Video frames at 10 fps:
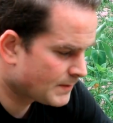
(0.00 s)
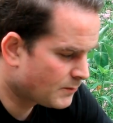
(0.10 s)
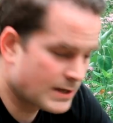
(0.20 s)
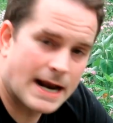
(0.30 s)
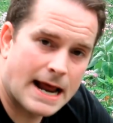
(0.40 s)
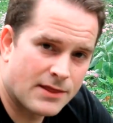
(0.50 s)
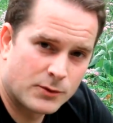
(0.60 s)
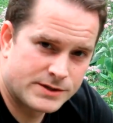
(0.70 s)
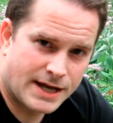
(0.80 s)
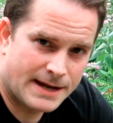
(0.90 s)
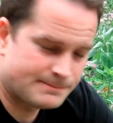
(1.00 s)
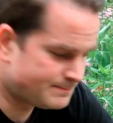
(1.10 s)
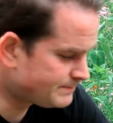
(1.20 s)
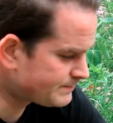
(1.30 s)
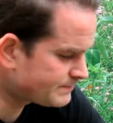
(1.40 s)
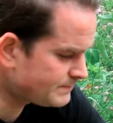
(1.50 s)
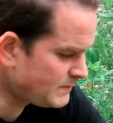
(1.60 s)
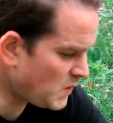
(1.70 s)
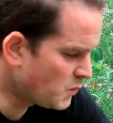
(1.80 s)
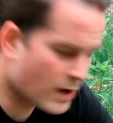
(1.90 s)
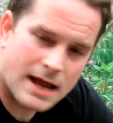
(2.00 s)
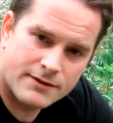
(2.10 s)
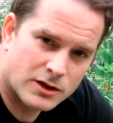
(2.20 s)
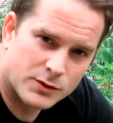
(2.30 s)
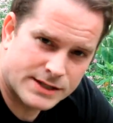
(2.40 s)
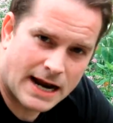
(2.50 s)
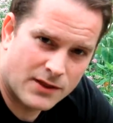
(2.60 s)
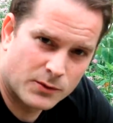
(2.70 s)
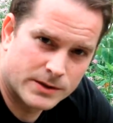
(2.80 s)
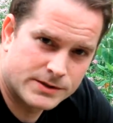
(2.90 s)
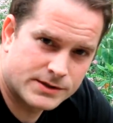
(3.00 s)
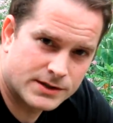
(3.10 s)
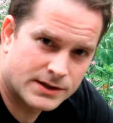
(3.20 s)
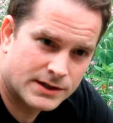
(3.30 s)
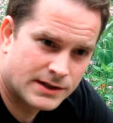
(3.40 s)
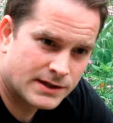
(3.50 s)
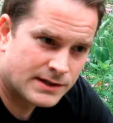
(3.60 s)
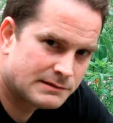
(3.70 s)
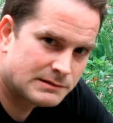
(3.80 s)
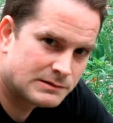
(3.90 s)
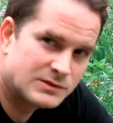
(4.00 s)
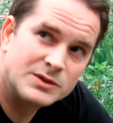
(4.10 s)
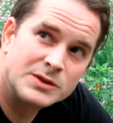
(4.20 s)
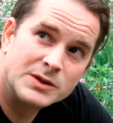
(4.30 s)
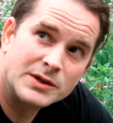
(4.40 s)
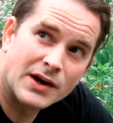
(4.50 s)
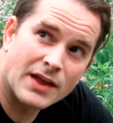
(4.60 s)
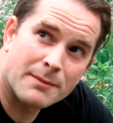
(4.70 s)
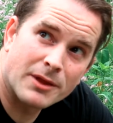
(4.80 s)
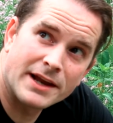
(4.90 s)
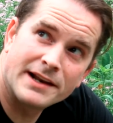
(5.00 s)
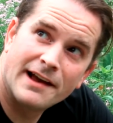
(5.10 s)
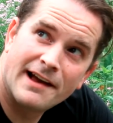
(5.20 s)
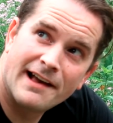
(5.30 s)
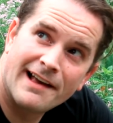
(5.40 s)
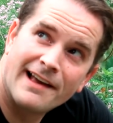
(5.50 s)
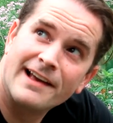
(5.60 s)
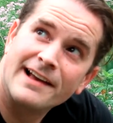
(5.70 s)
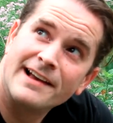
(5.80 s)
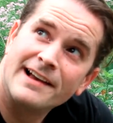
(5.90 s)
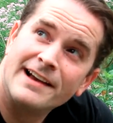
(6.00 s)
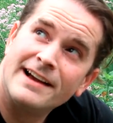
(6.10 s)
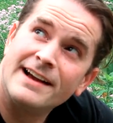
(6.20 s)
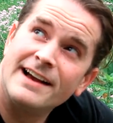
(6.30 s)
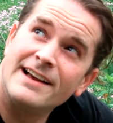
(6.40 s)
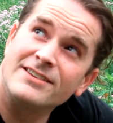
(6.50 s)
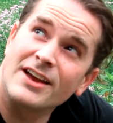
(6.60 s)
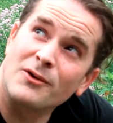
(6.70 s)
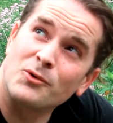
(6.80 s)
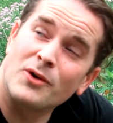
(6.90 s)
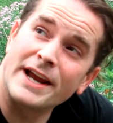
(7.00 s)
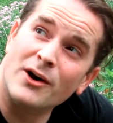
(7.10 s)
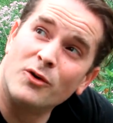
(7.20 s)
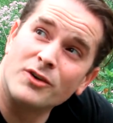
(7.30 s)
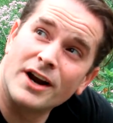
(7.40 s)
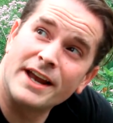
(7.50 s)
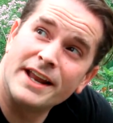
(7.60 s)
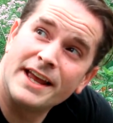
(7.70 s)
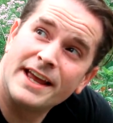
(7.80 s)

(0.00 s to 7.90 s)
We're not out of the woods yet. We're not even close to out of the woods. Hear that plane? It's like right overhead.